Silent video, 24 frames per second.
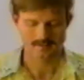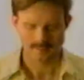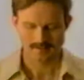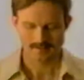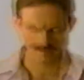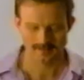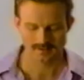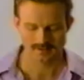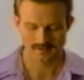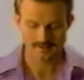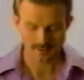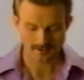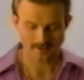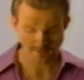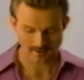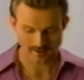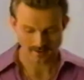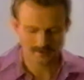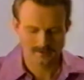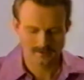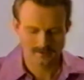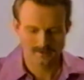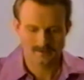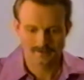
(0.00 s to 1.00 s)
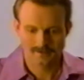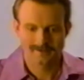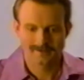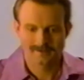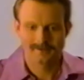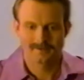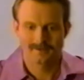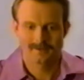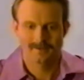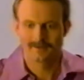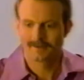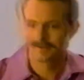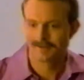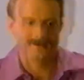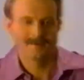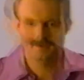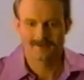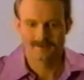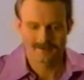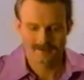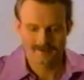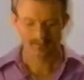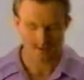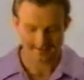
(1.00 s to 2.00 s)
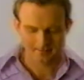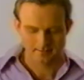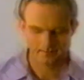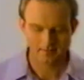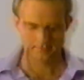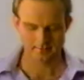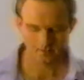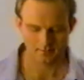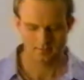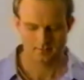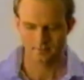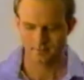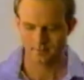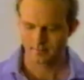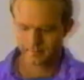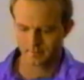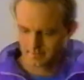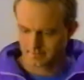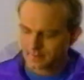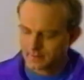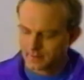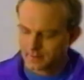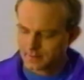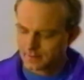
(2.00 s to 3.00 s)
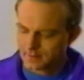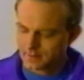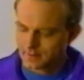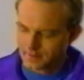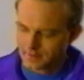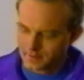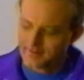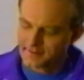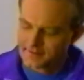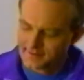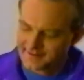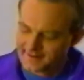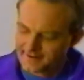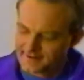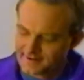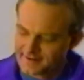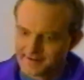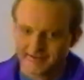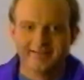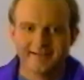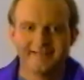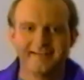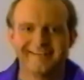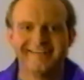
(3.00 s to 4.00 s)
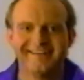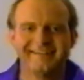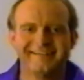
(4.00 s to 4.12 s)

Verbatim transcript: to your eating habits. Of course, these changes can be for the better.